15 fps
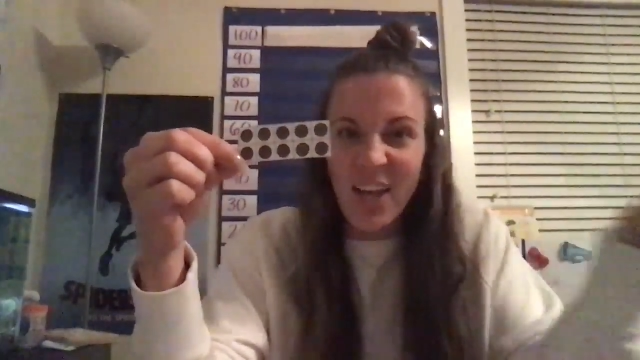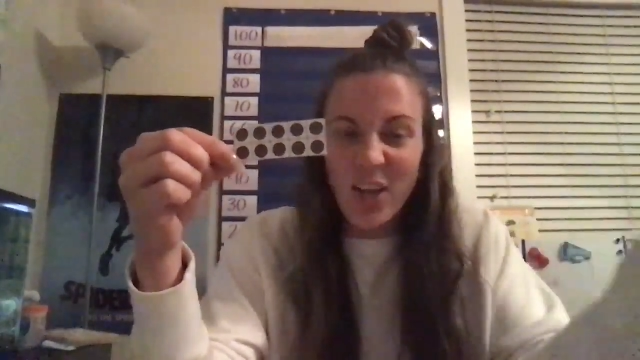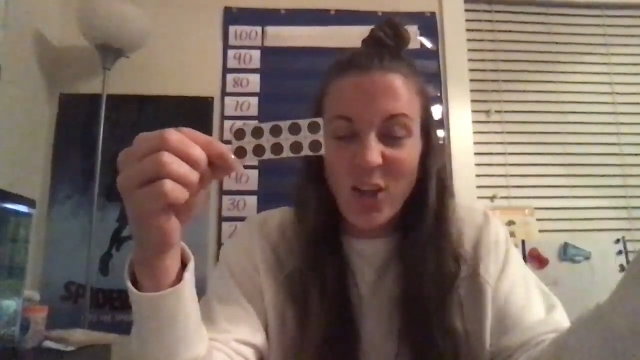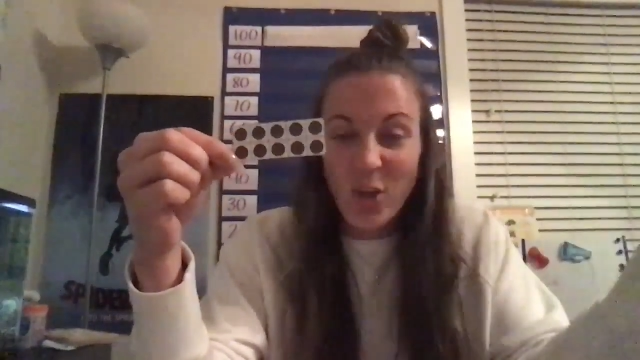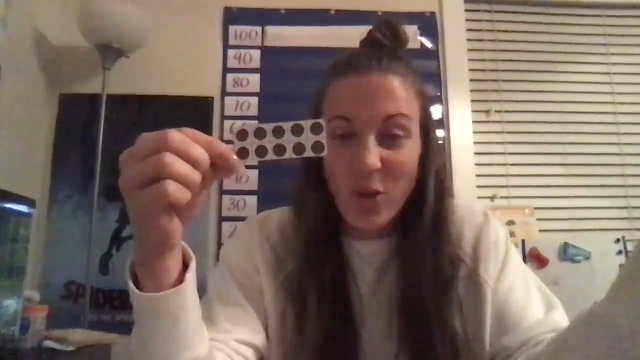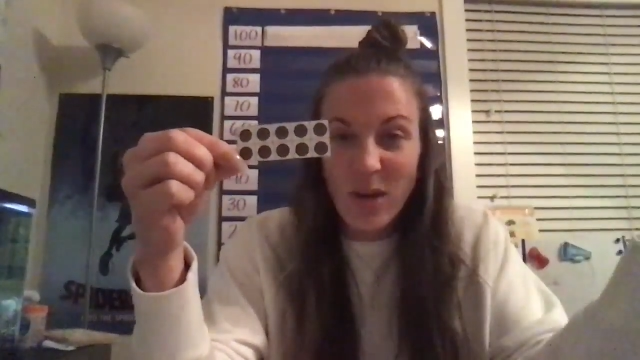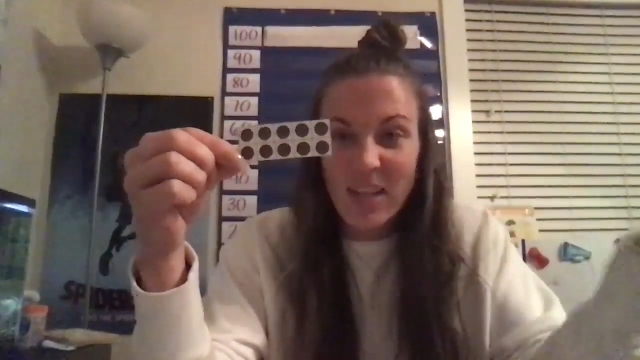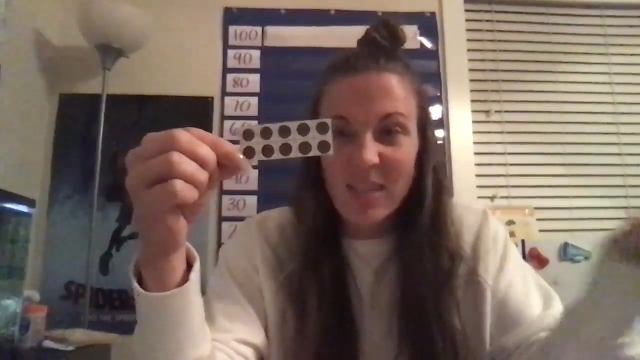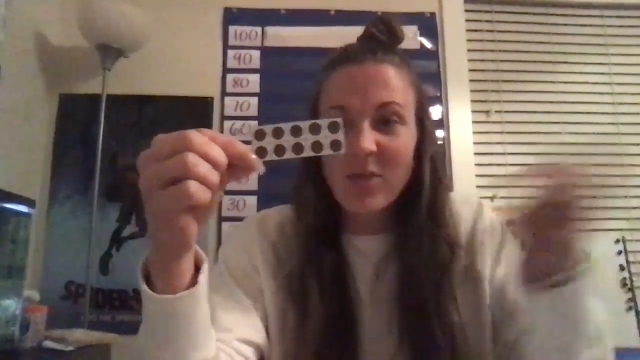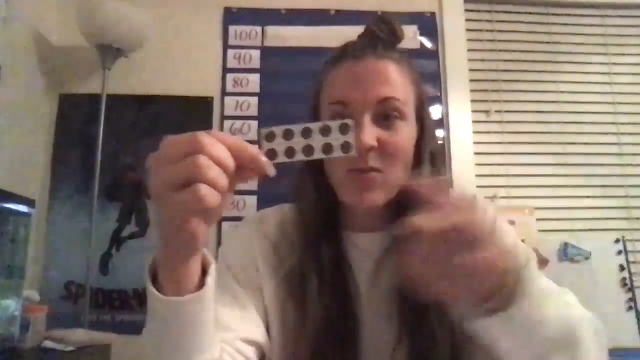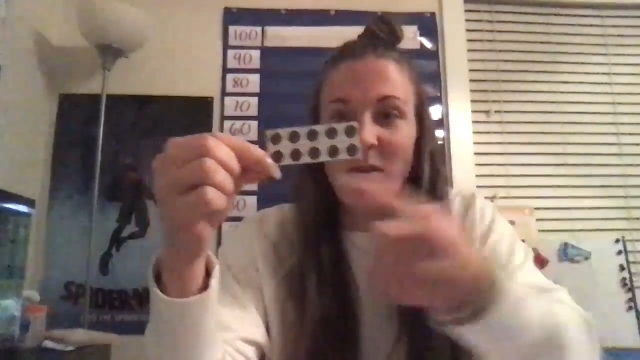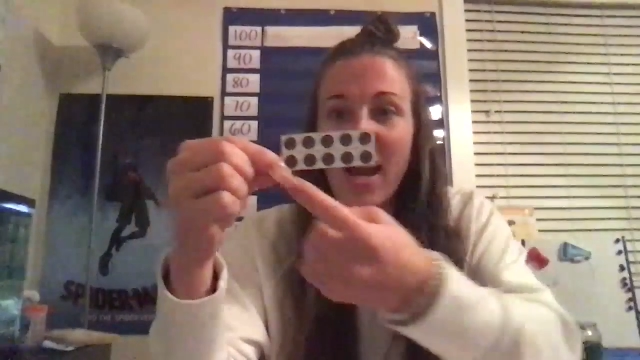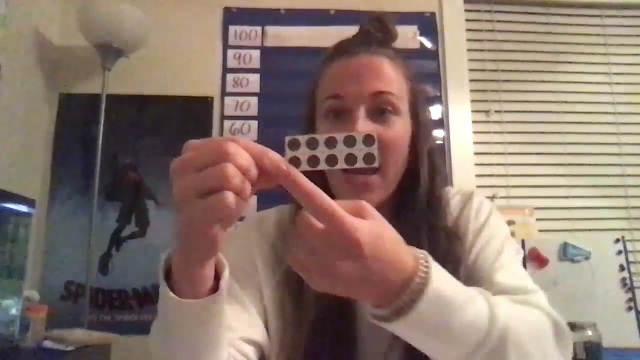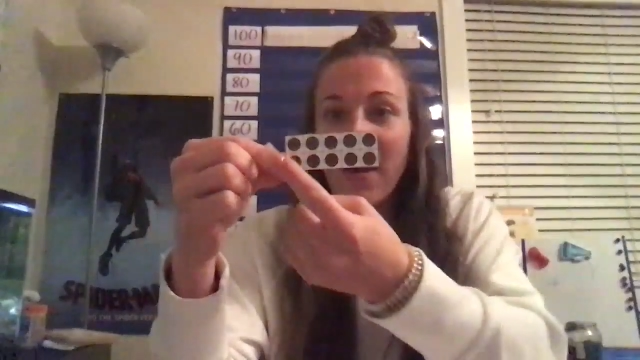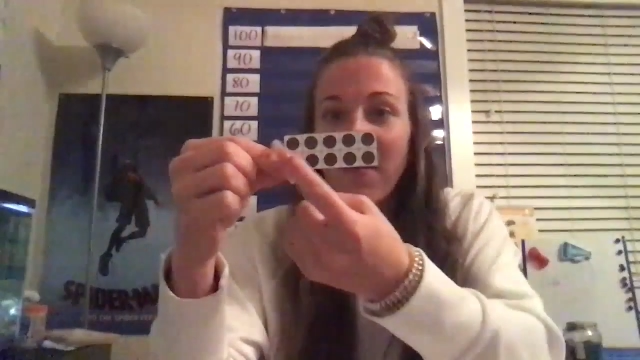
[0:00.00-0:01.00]
You guys are
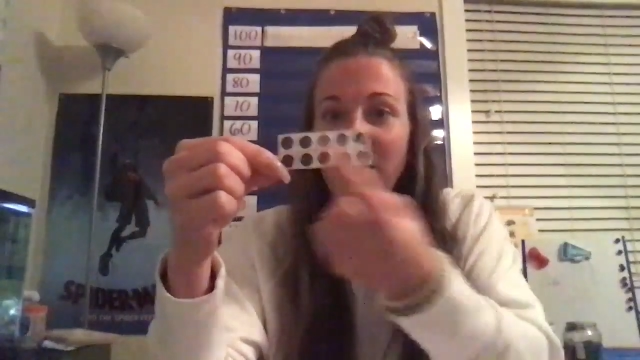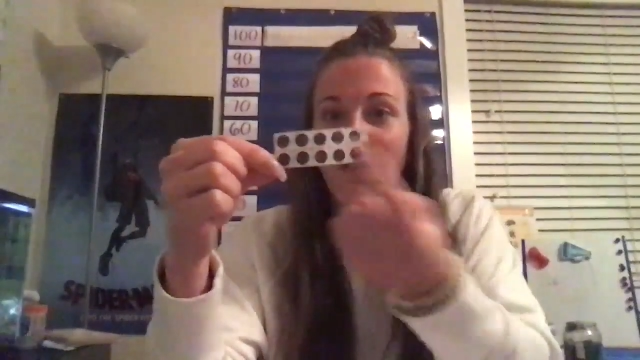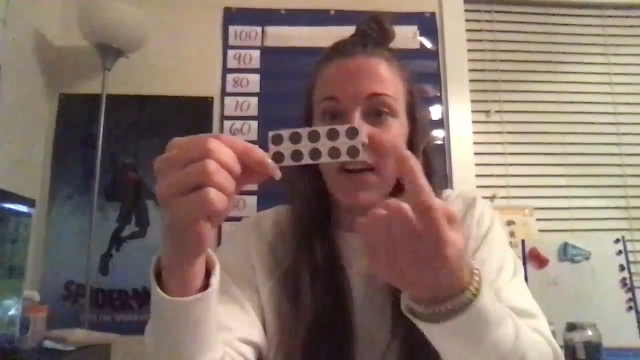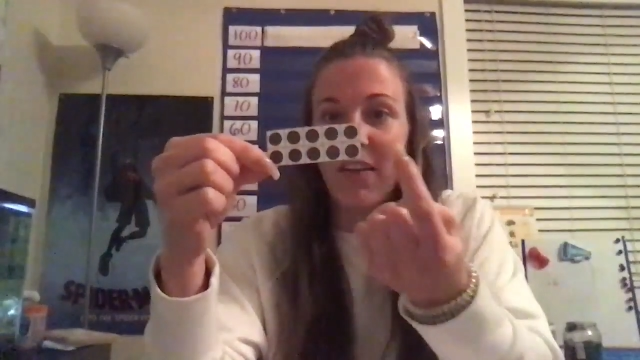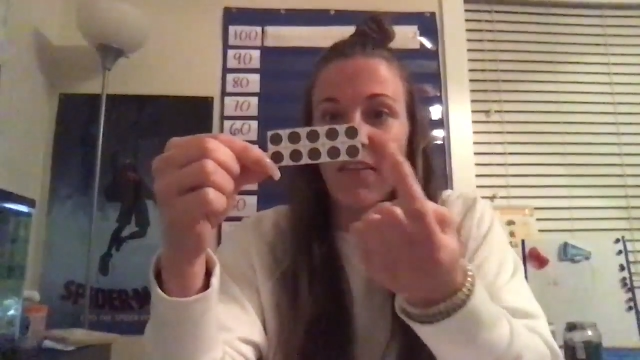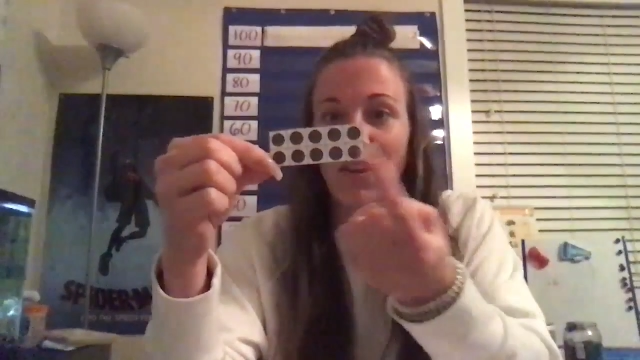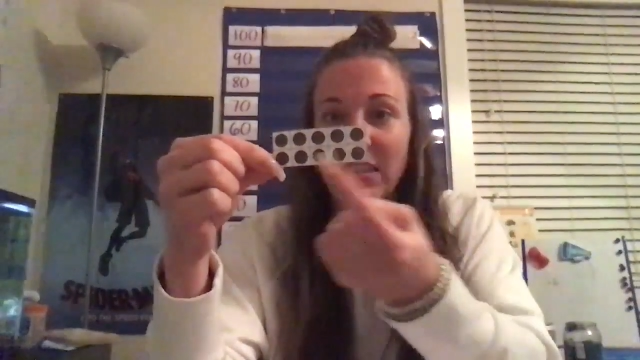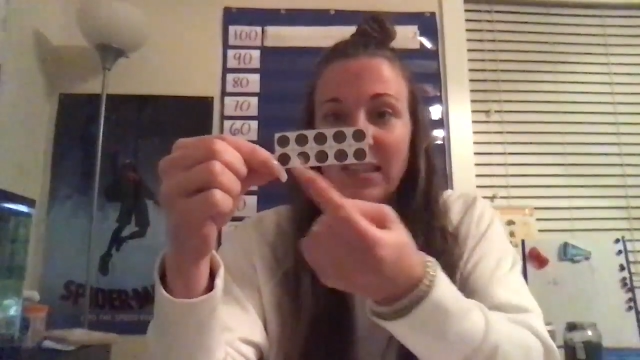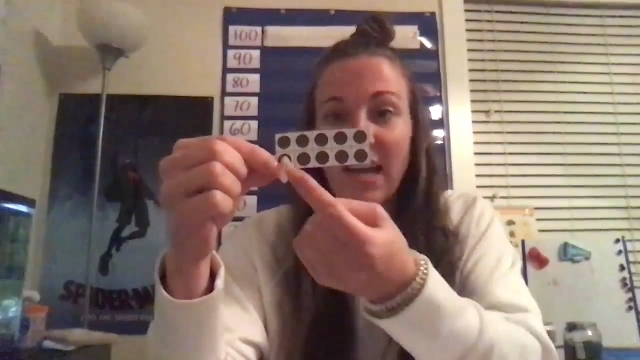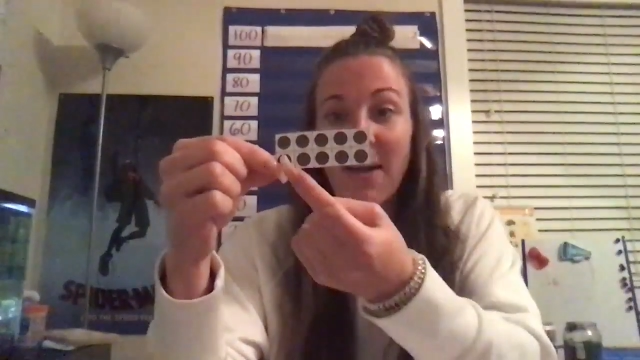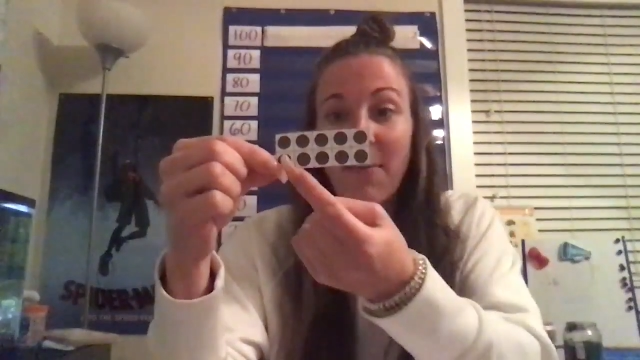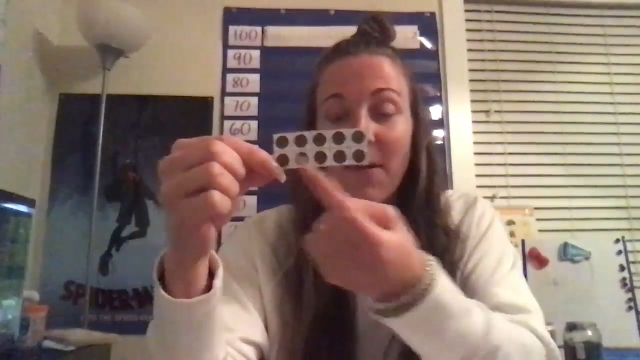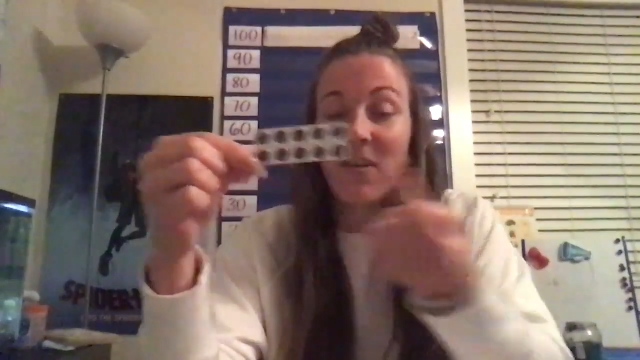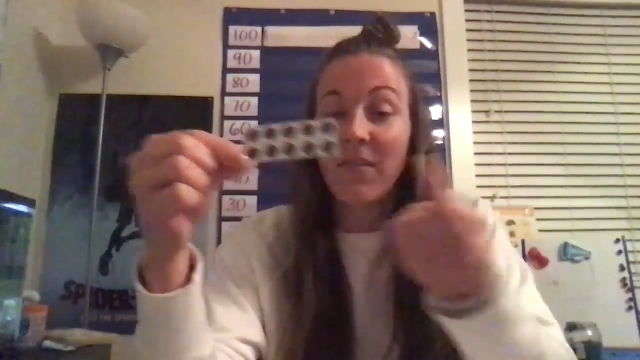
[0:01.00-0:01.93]
right. 5 on top,